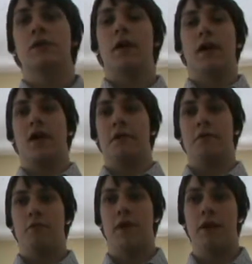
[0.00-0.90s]

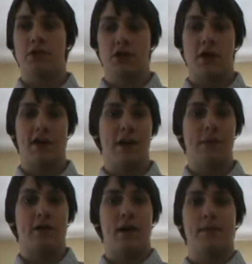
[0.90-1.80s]
and when I was talking to
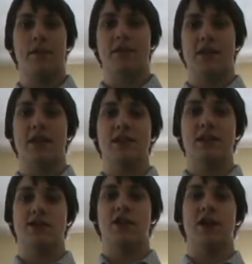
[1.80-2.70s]
my grandmother
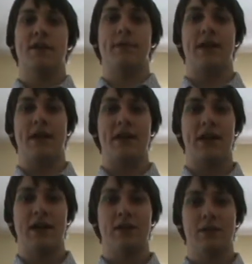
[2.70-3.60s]
Sandy, she gave me an
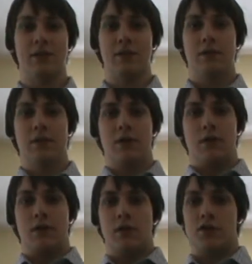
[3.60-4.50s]
idea.
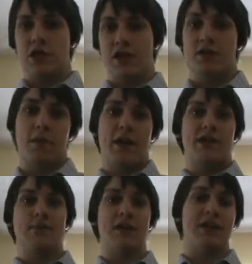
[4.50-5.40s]
She explained
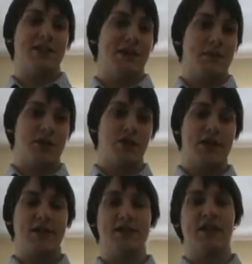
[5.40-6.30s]
to me an exhibit she
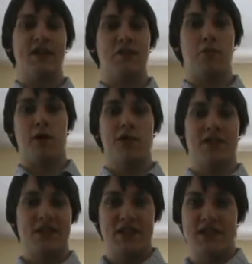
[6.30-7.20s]
had seen in the
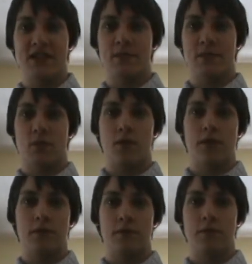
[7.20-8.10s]
Washington, D.C.
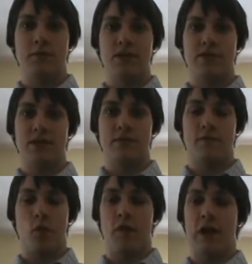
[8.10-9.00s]
Memorial Museum
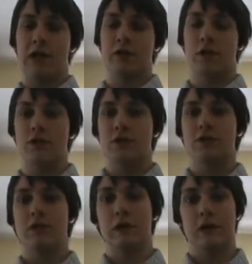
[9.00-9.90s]
for the Holocaust.
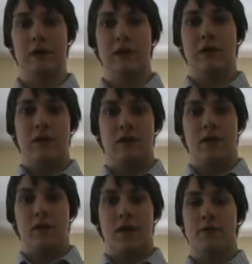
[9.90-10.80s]

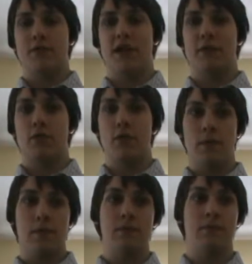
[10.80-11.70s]
It was a
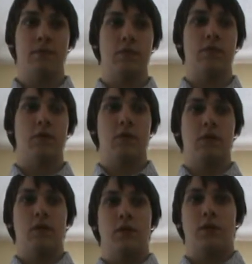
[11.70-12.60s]
room
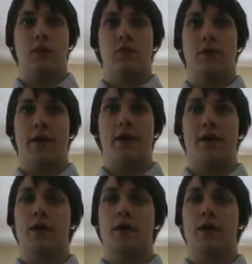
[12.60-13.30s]
where it